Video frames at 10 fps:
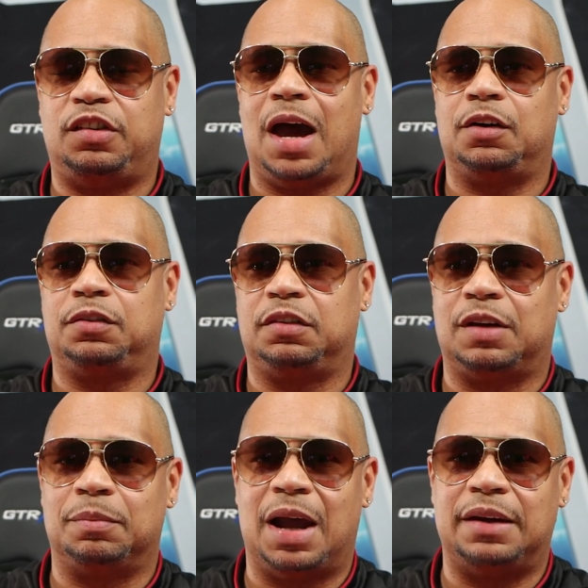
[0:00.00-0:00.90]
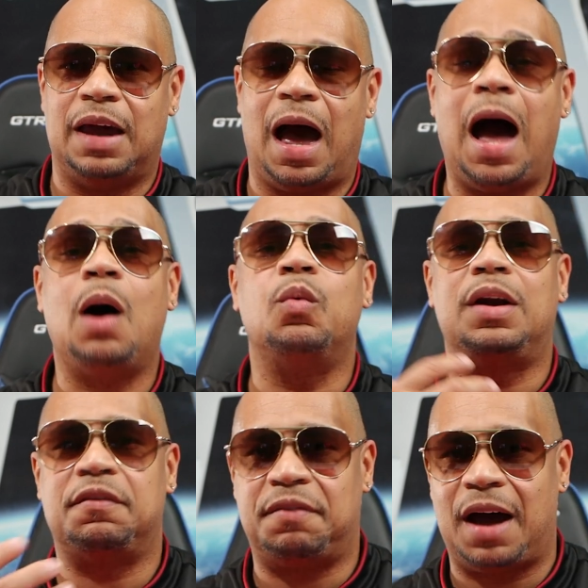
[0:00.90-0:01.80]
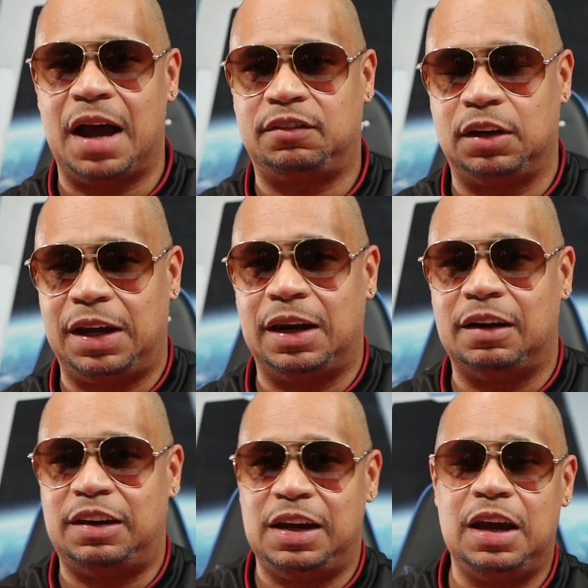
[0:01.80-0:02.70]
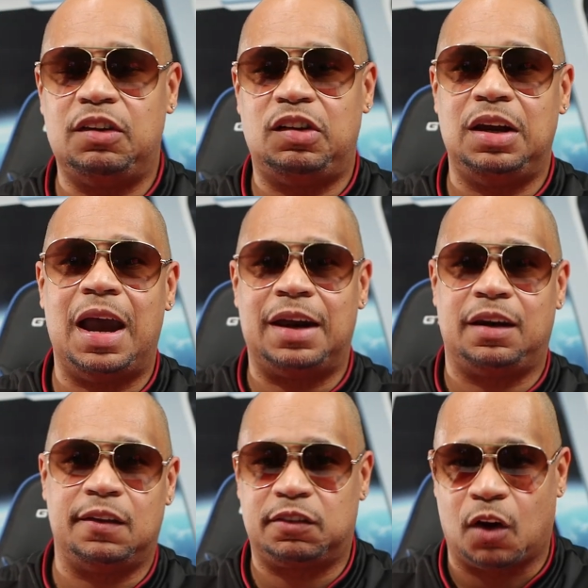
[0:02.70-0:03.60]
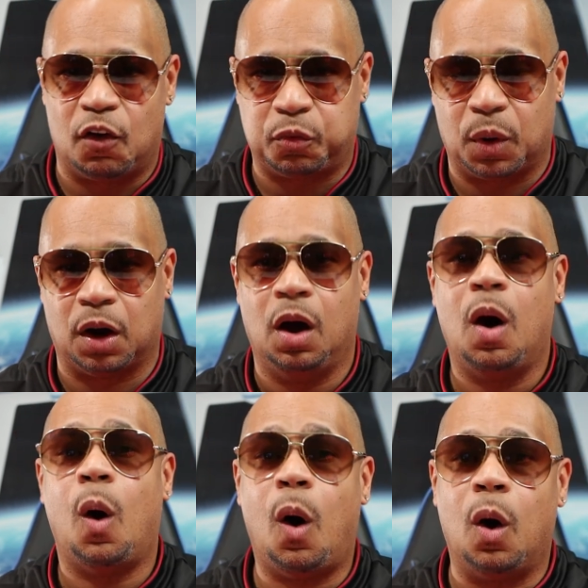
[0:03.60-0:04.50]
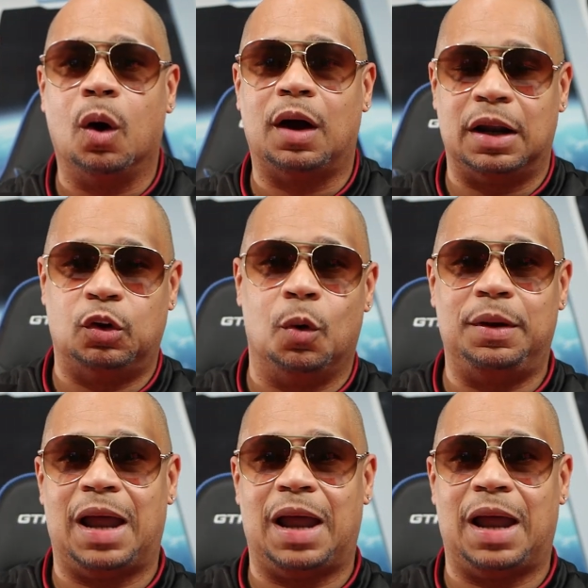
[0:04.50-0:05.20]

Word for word: shadows or something like that, I would advise to get a DNG editing software or Adobe